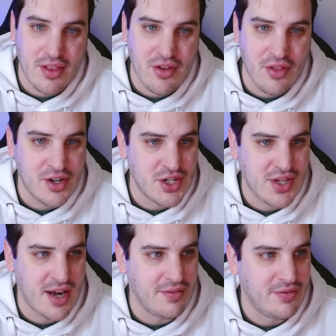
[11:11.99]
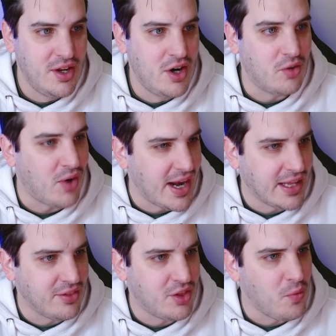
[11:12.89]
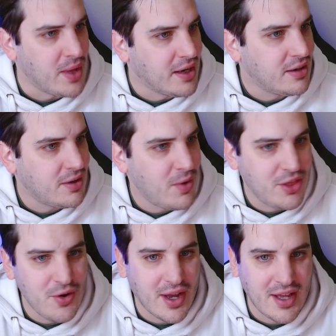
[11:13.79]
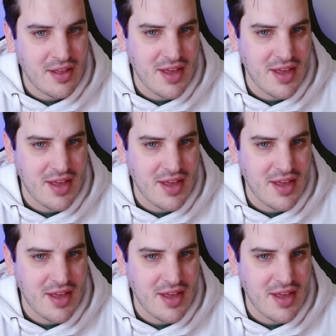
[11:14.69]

So they're just kind of riding the wind with you, I guess.